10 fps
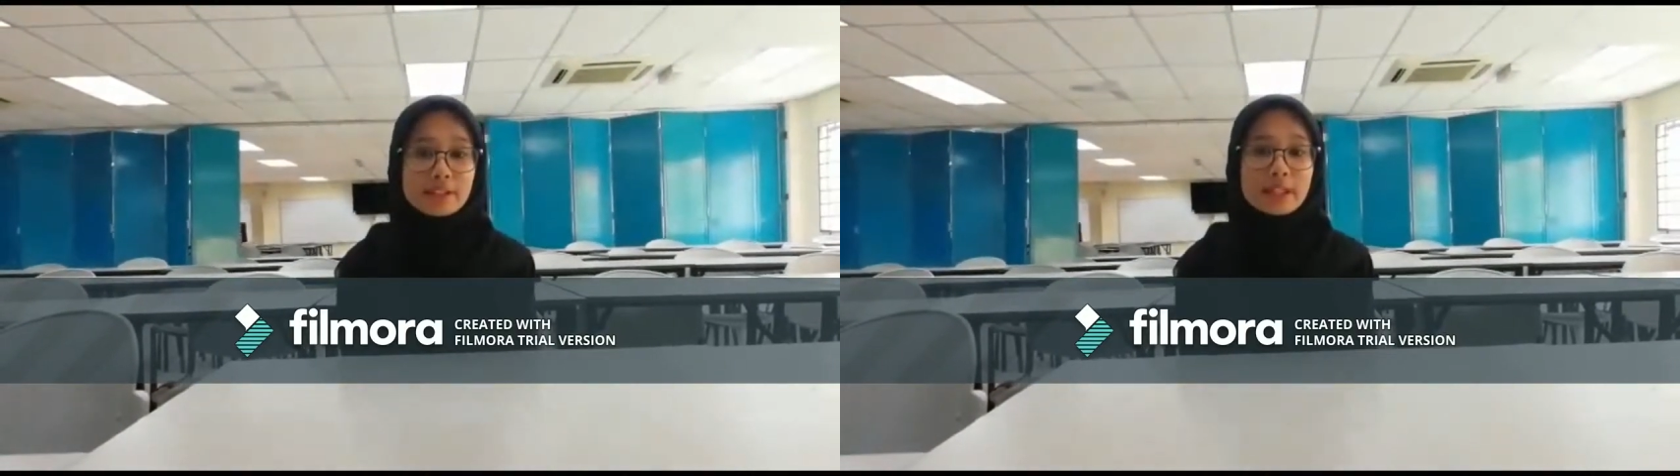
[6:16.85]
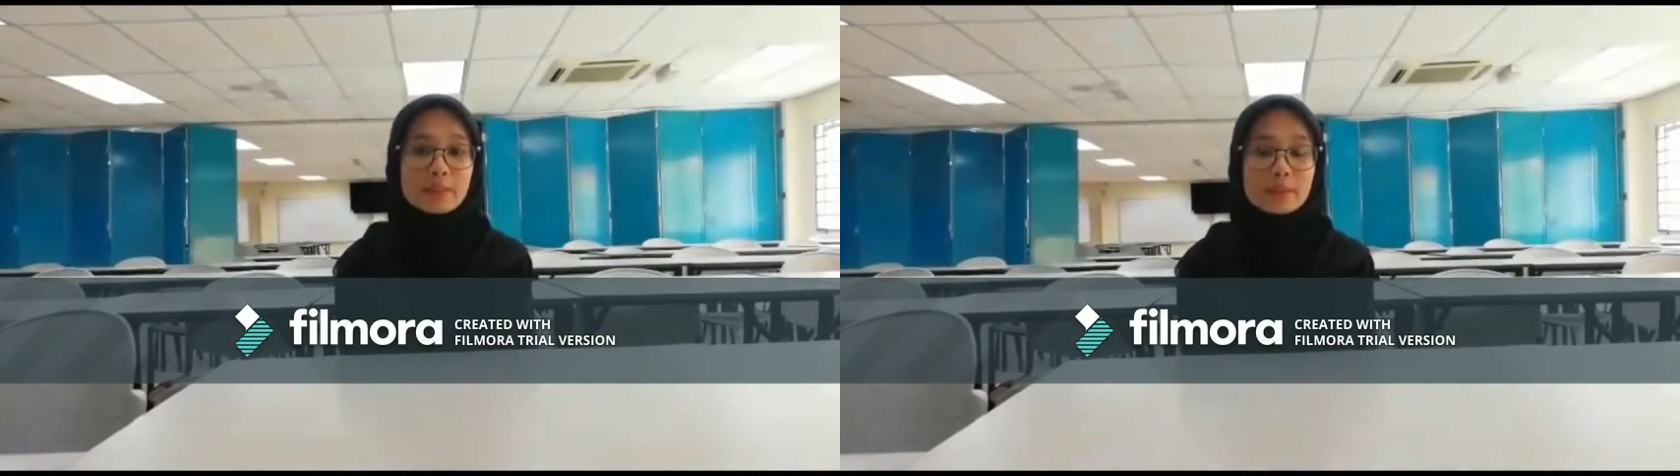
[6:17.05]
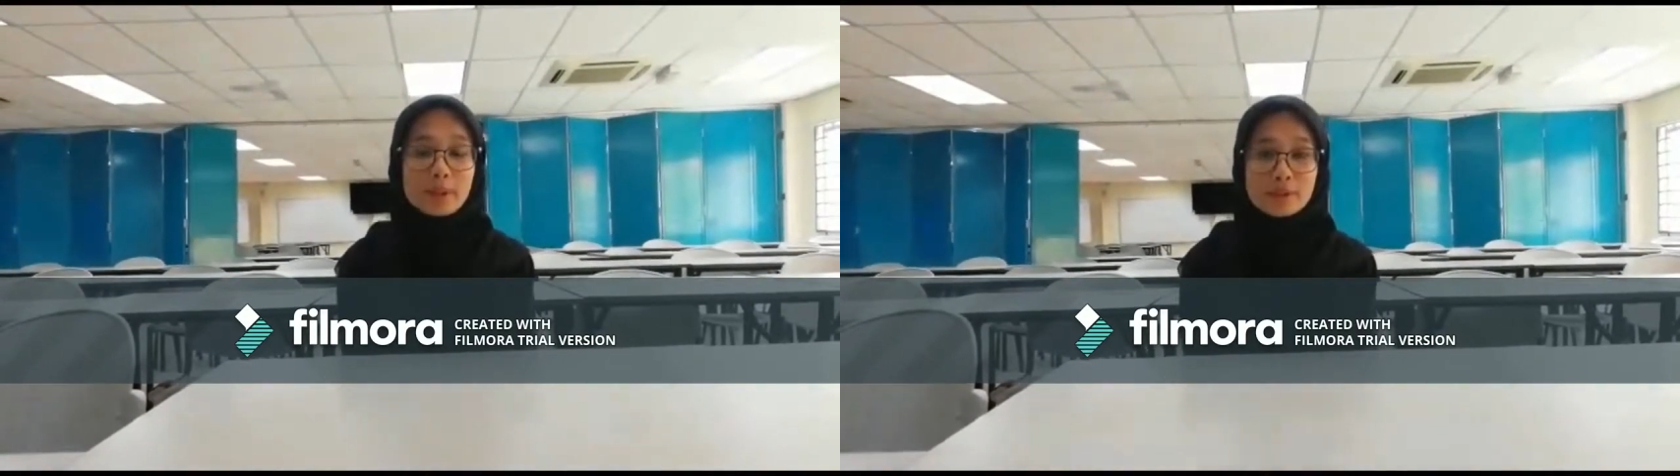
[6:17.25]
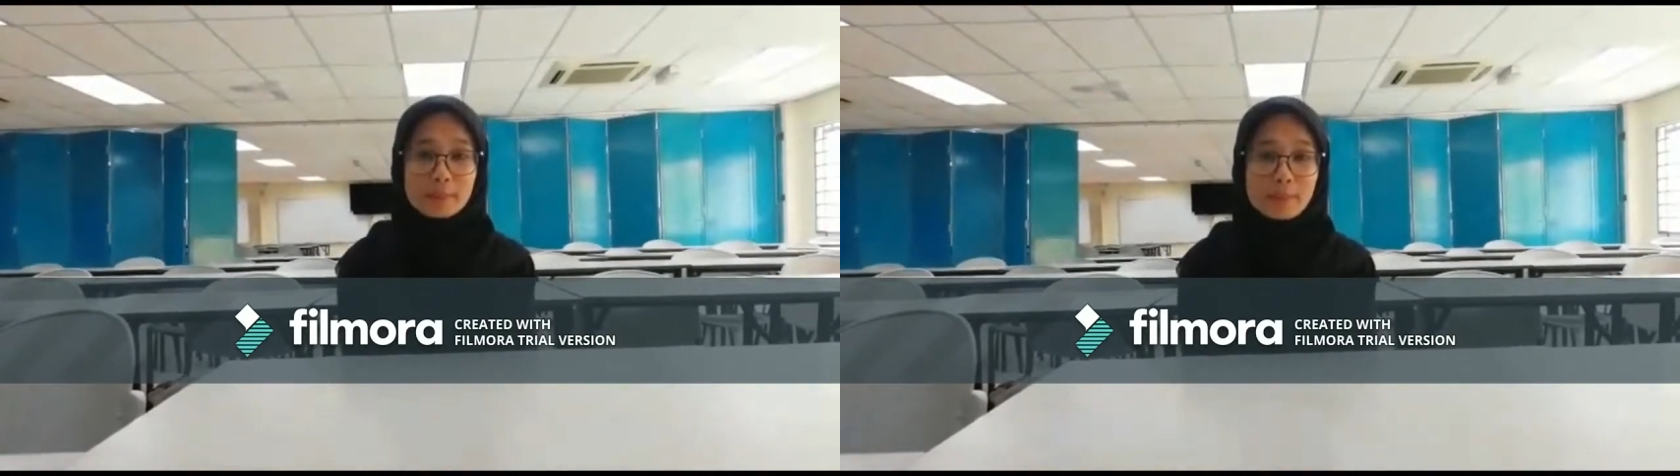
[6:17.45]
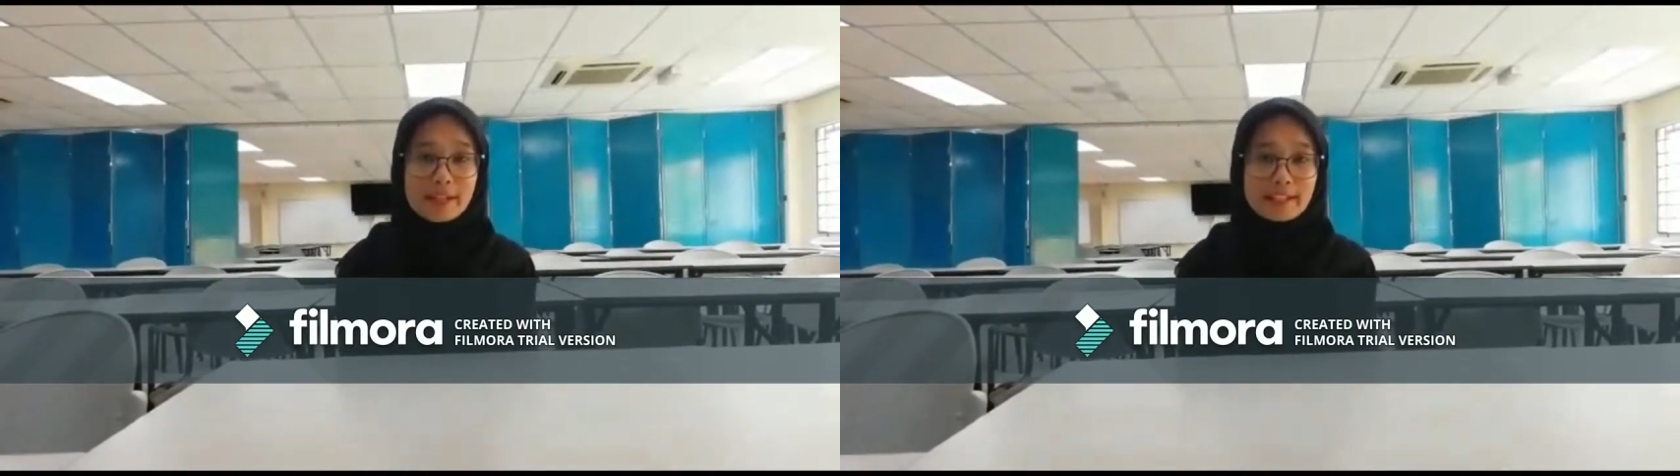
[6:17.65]
level power
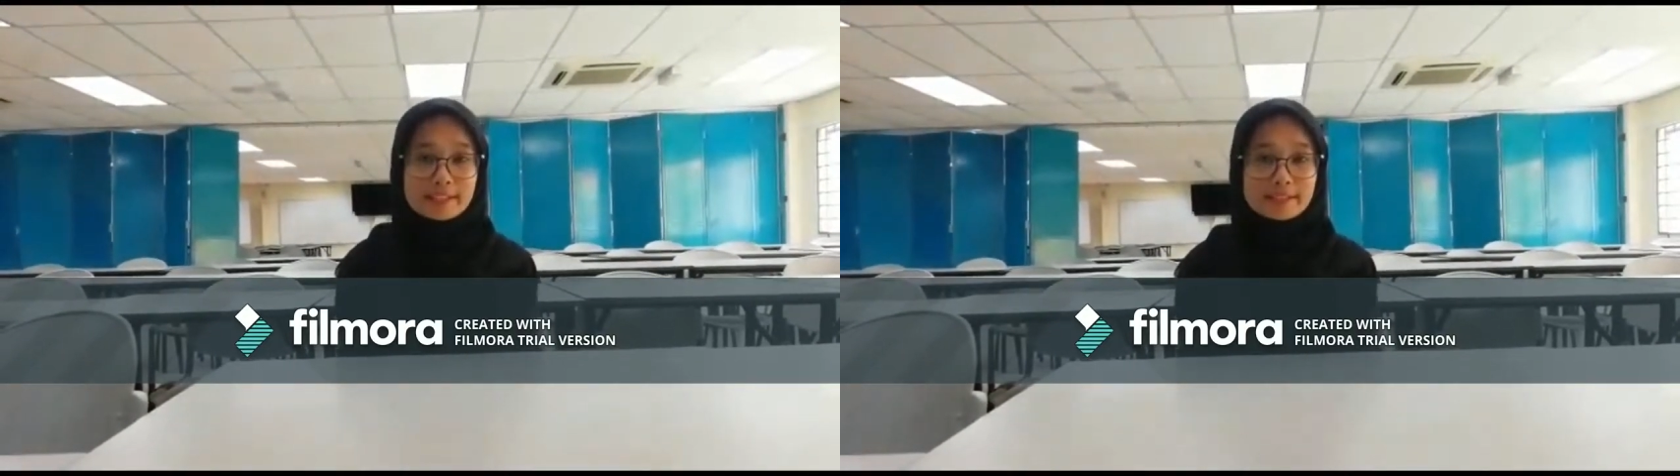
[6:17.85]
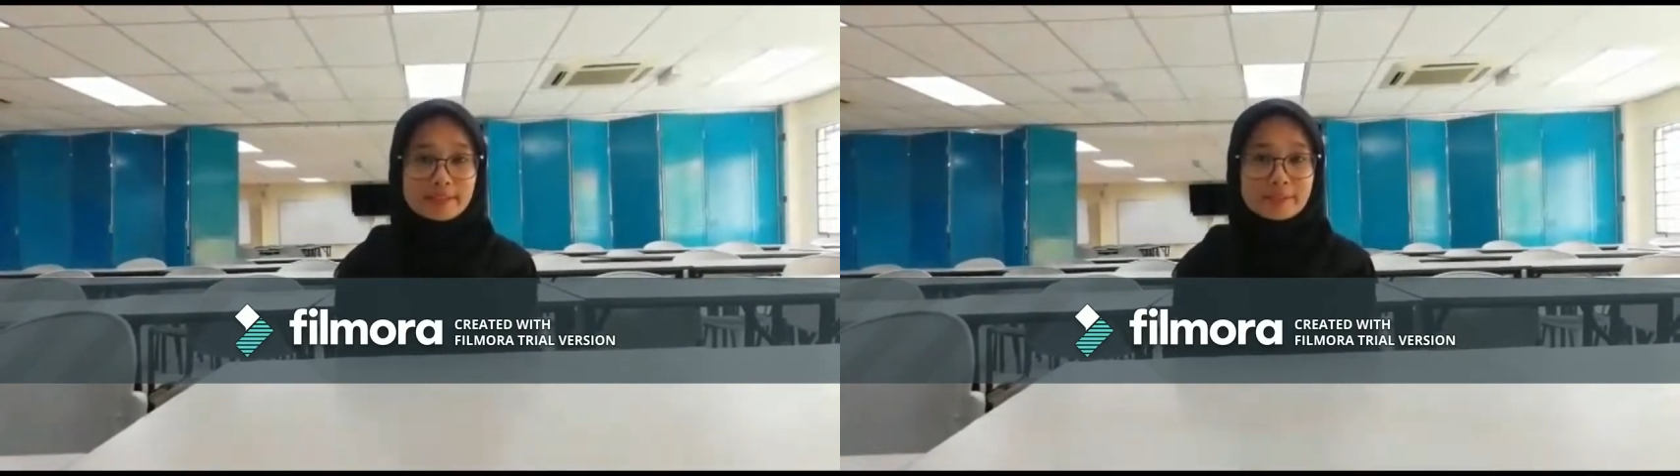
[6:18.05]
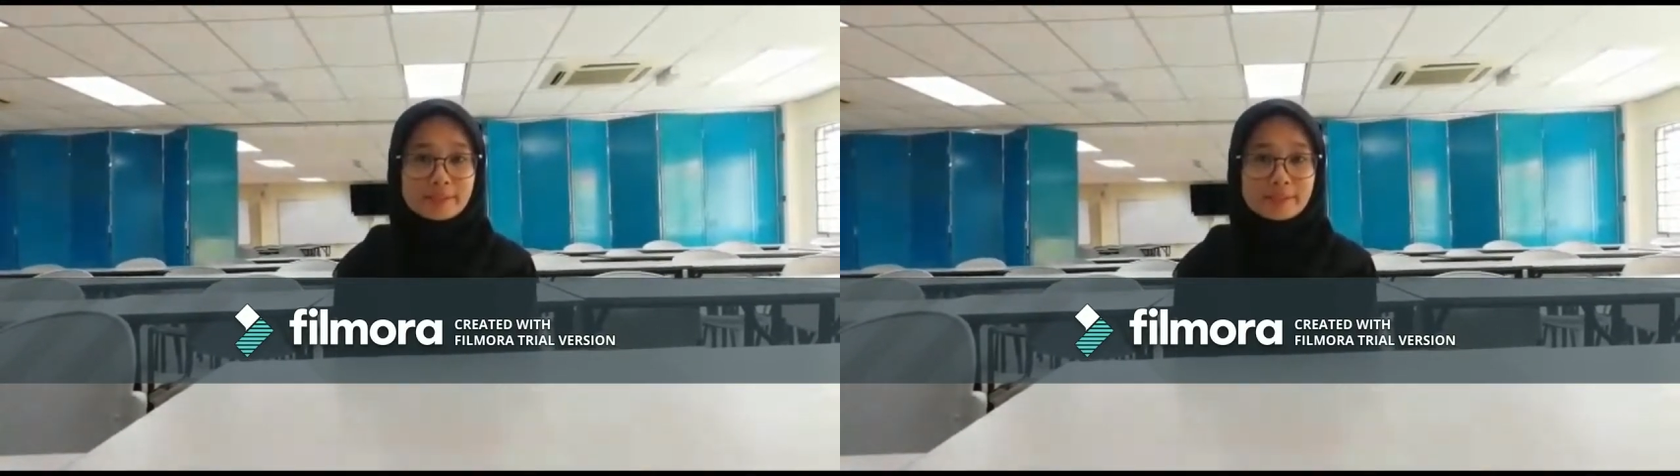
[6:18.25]
supply.